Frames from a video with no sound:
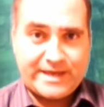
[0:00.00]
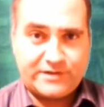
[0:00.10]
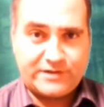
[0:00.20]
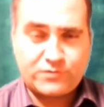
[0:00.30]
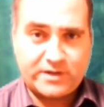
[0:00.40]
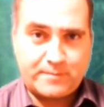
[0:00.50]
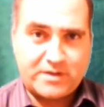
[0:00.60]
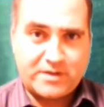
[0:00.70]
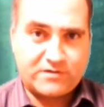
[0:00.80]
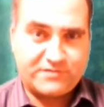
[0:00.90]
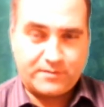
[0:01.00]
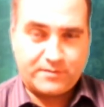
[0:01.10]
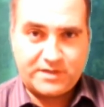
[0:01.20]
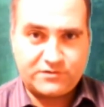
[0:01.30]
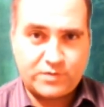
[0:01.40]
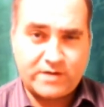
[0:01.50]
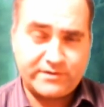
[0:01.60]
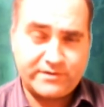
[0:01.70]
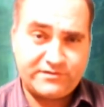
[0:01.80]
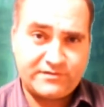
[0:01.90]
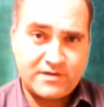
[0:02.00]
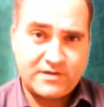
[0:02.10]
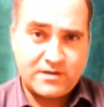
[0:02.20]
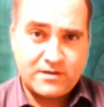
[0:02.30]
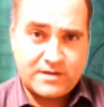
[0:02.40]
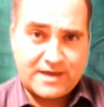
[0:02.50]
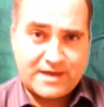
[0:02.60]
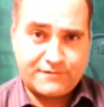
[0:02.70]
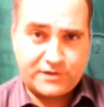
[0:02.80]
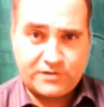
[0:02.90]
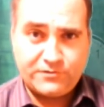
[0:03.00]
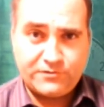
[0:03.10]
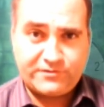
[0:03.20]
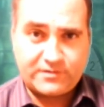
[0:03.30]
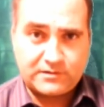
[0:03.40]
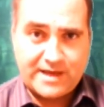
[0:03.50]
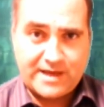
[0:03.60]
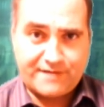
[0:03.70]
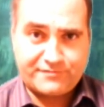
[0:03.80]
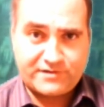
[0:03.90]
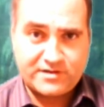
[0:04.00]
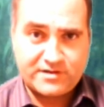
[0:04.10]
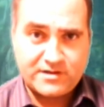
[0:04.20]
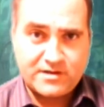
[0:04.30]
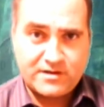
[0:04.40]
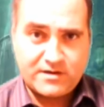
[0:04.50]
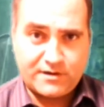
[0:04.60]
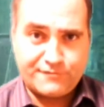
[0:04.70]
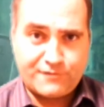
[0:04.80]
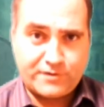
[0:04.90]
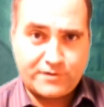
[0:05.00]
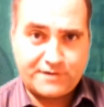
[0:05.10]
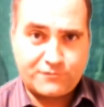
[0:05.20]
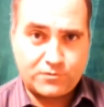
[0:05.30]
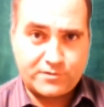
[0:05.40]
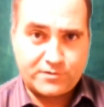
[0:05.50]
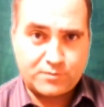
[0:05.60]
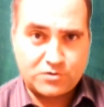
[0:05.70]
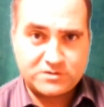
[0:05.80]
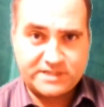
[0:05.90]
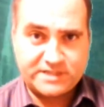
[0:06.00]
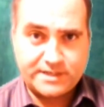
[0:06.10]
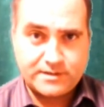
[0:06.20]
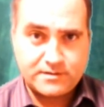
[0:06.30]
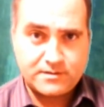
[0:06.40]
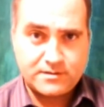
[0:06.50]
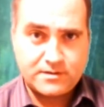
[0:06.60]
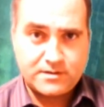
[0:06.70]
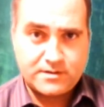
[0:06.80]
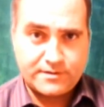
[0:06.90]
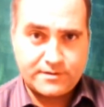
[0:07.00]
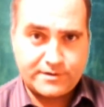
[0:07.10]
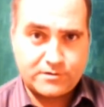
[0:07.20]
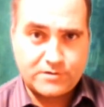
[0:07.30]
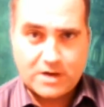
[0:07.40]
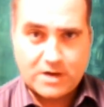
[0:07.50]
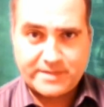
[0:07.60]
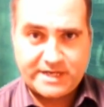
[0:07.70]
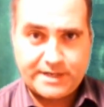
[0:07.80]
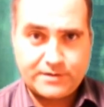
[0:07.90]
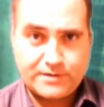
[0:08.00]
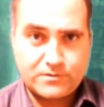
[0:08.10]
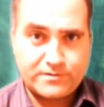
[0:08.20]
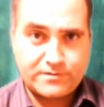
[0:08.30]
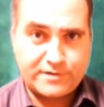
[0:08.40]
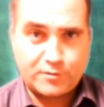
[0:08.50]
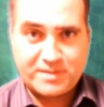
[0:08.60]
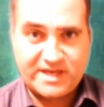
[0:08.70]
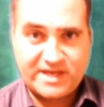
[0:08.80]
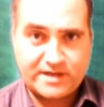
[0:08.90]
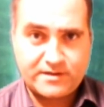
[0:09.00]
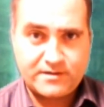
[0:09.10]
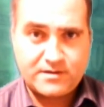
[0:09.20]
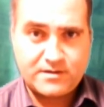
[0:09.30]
And it's really embarrassing because we always have accused the left of voting for their person, their nominee, or their pick,